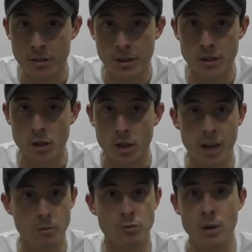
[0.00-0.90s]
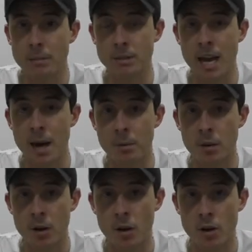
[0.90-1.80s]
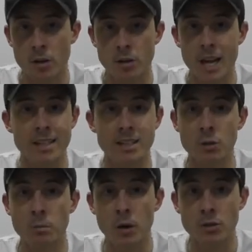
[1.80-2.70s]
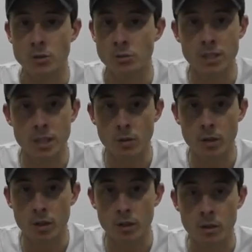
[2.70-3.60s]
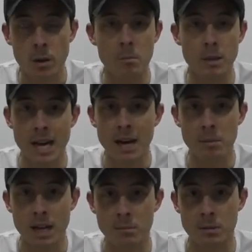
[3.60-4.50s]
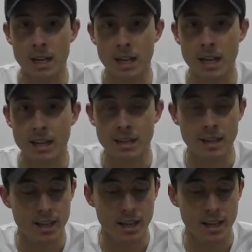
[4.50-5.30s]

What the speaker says: that it was wrapped up, you had your little postal sticker on it, blah, blah, blah.